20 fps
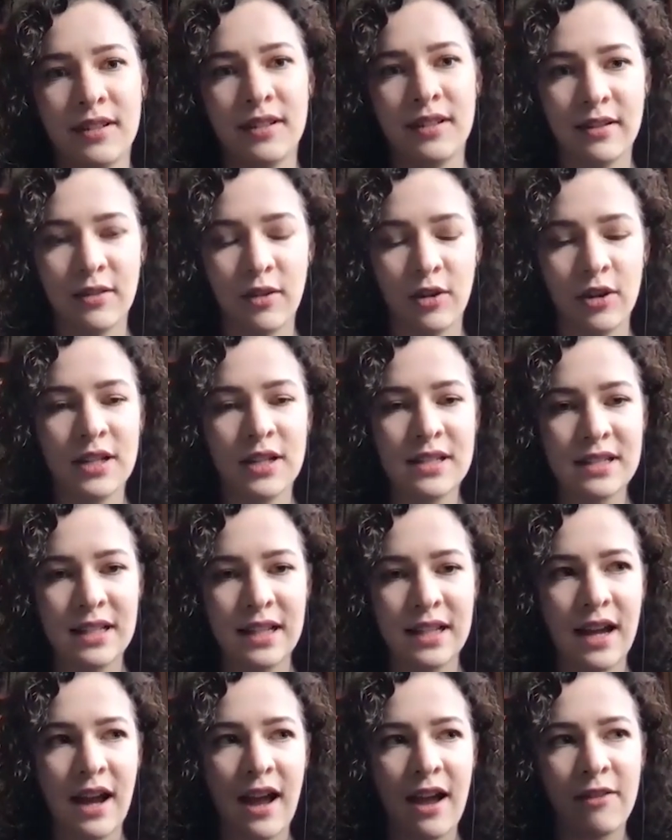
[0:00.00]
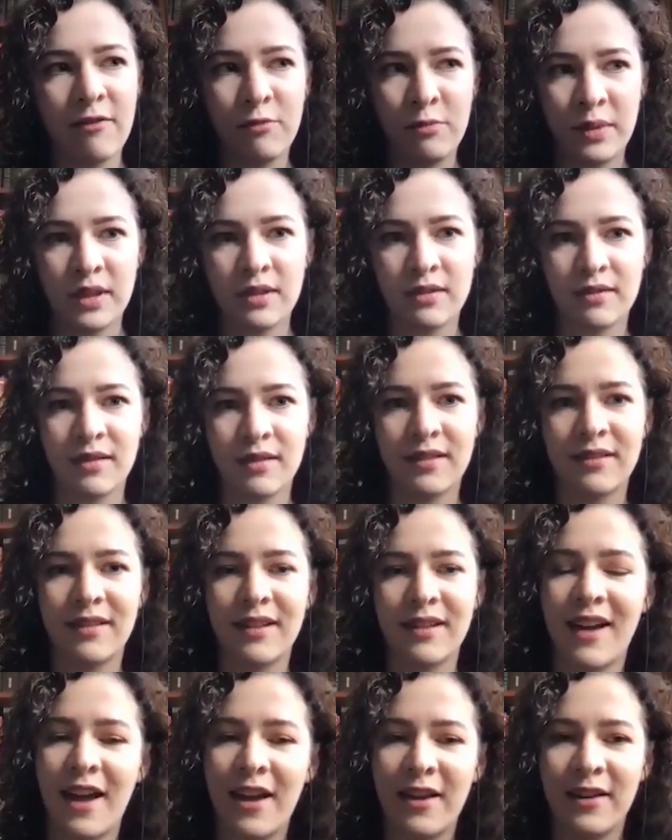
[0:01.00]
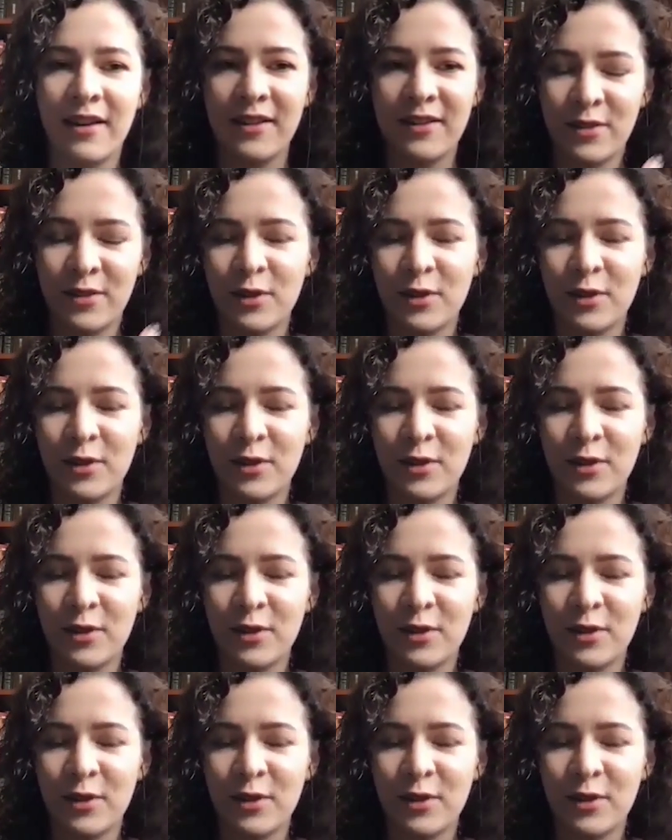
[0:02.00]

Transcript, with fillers: Uh, honestly, I've been uh, I